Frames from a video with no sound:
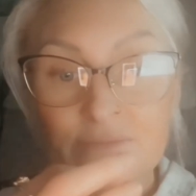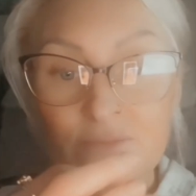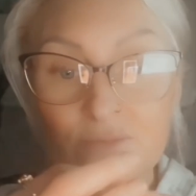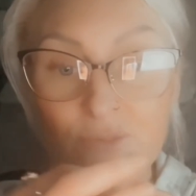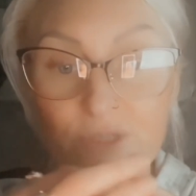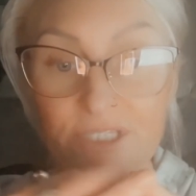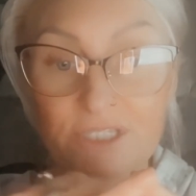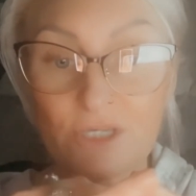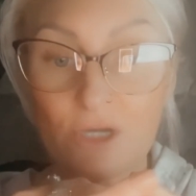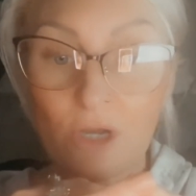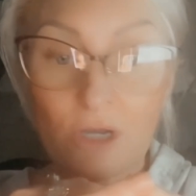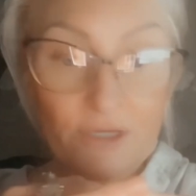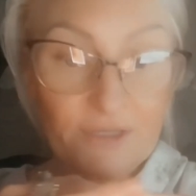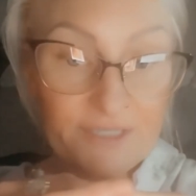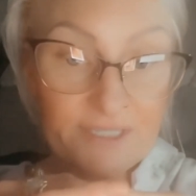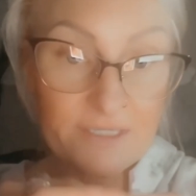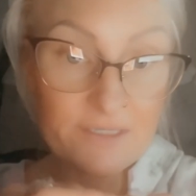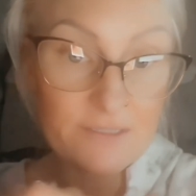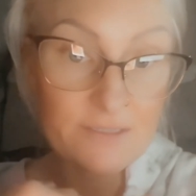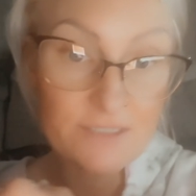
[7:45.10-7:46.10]
was called
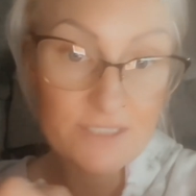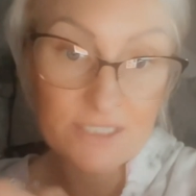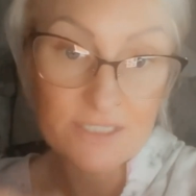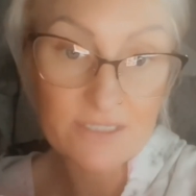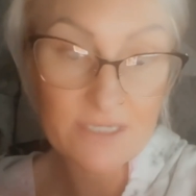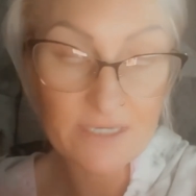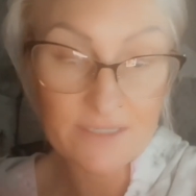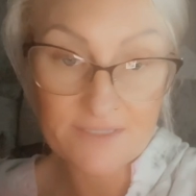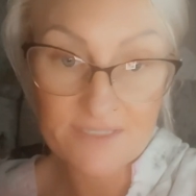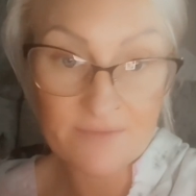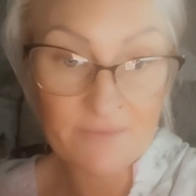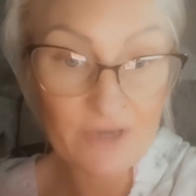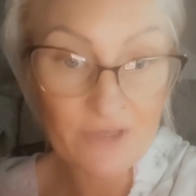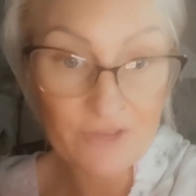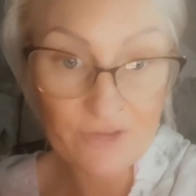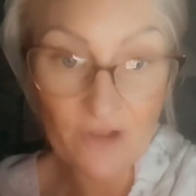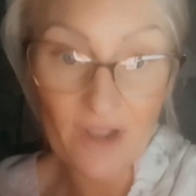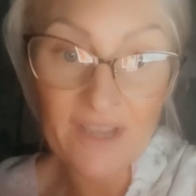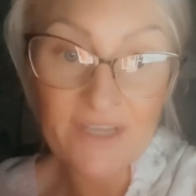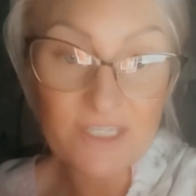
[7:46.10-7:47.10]
in, and some
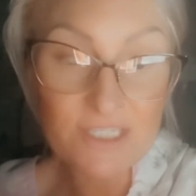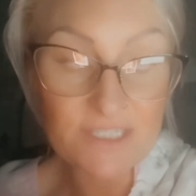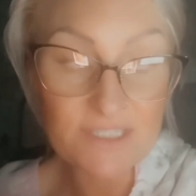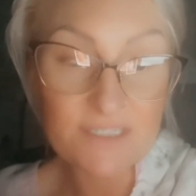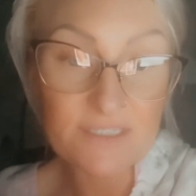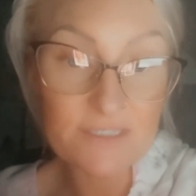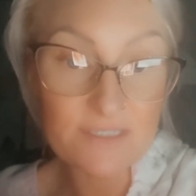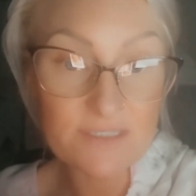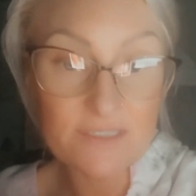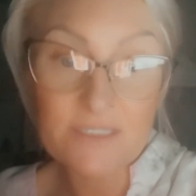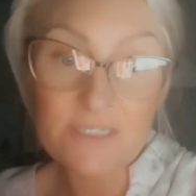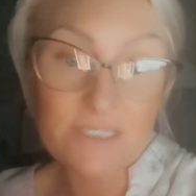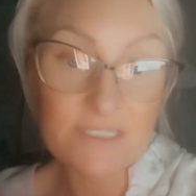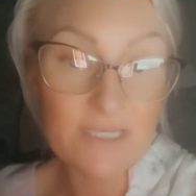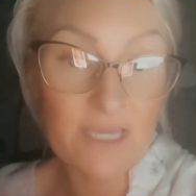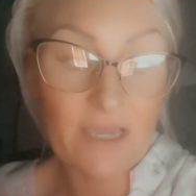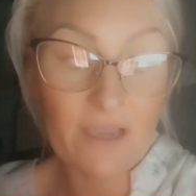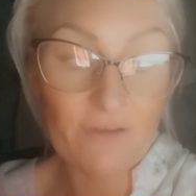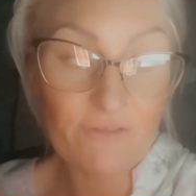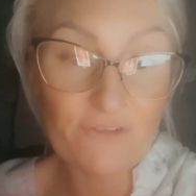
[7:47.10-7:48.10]
other agencies, to
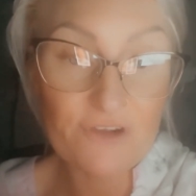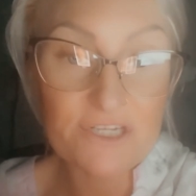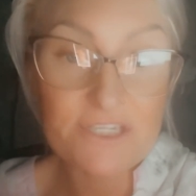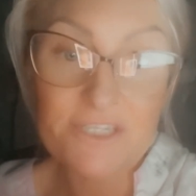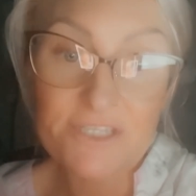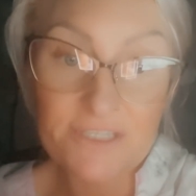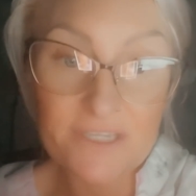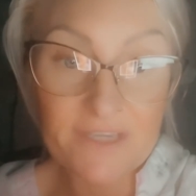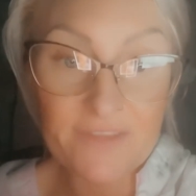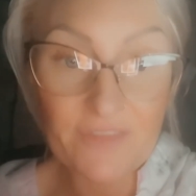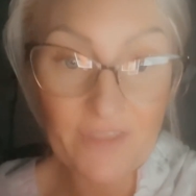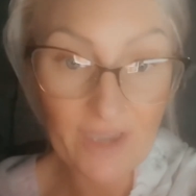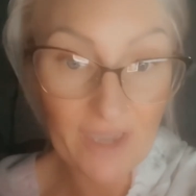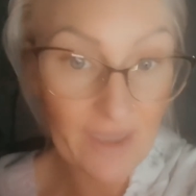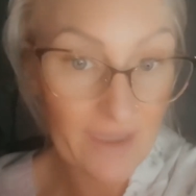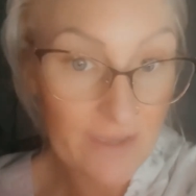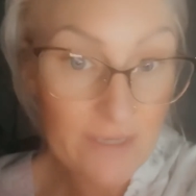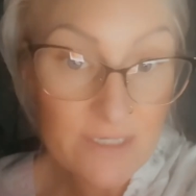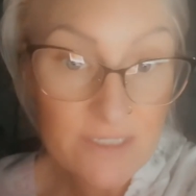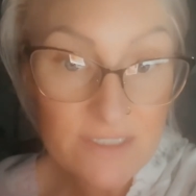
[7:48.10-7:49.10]
take a fresh look at the
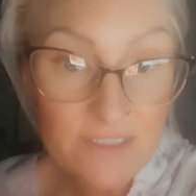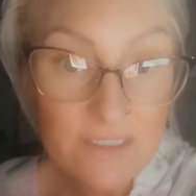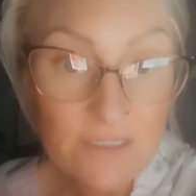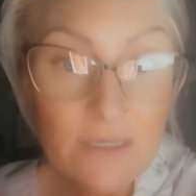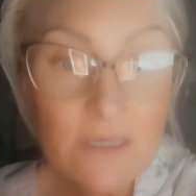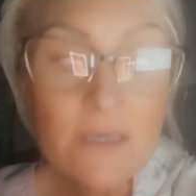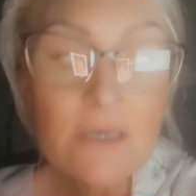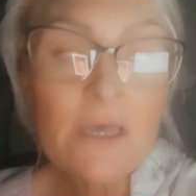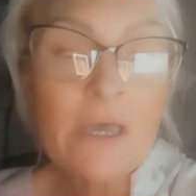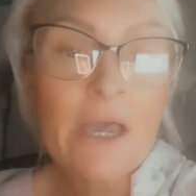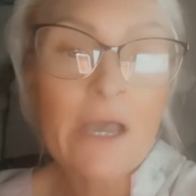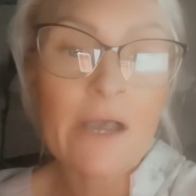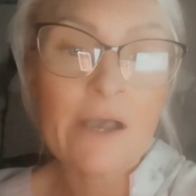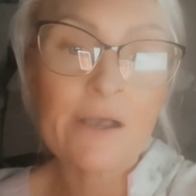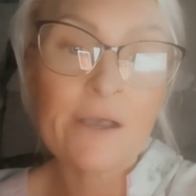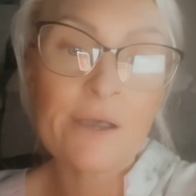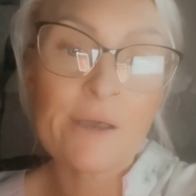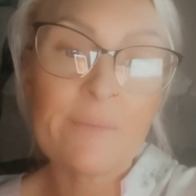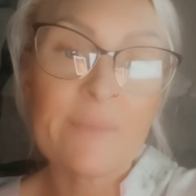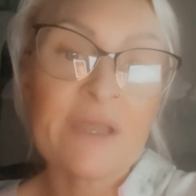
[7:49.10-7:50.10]
case.
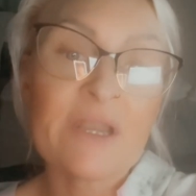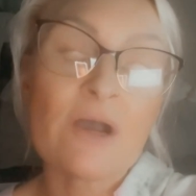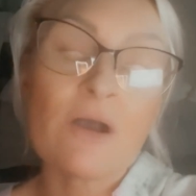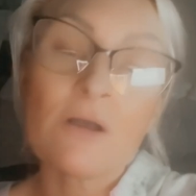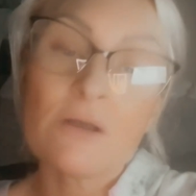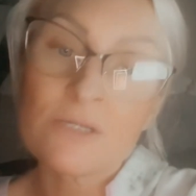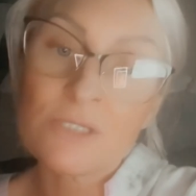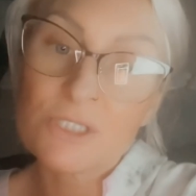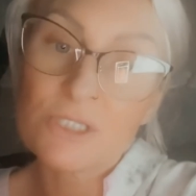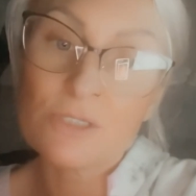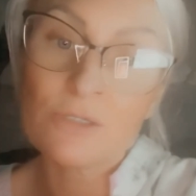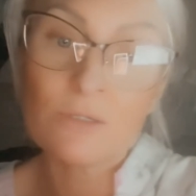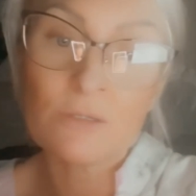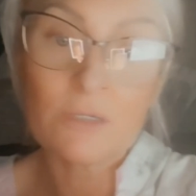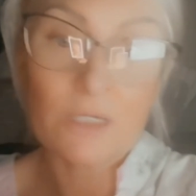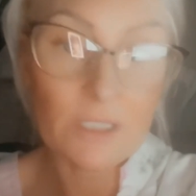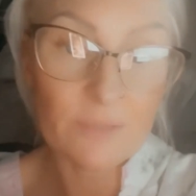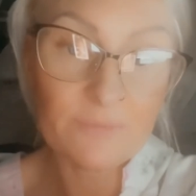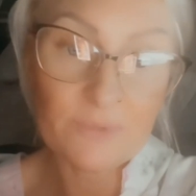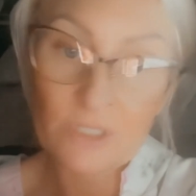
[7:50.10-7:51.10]
And I'll also
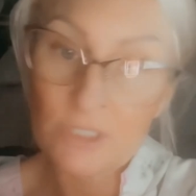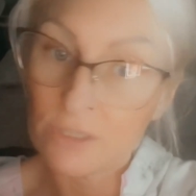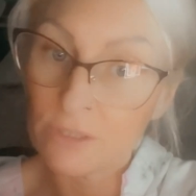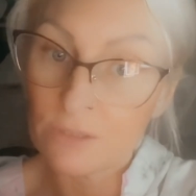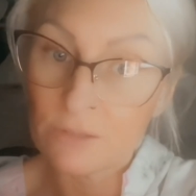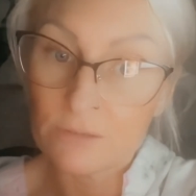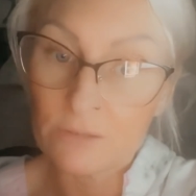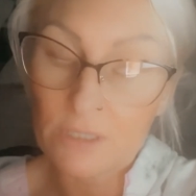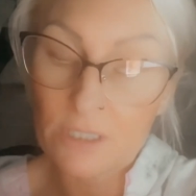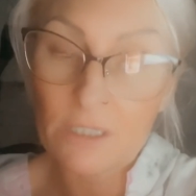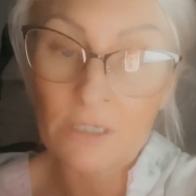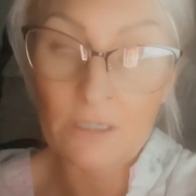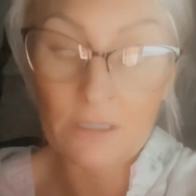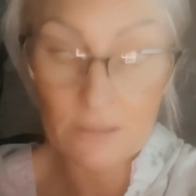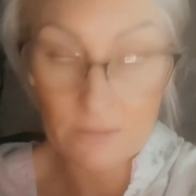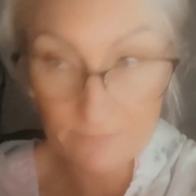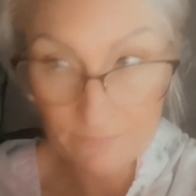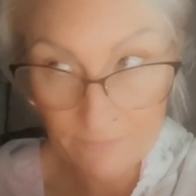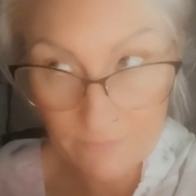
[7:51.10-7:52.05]
upload or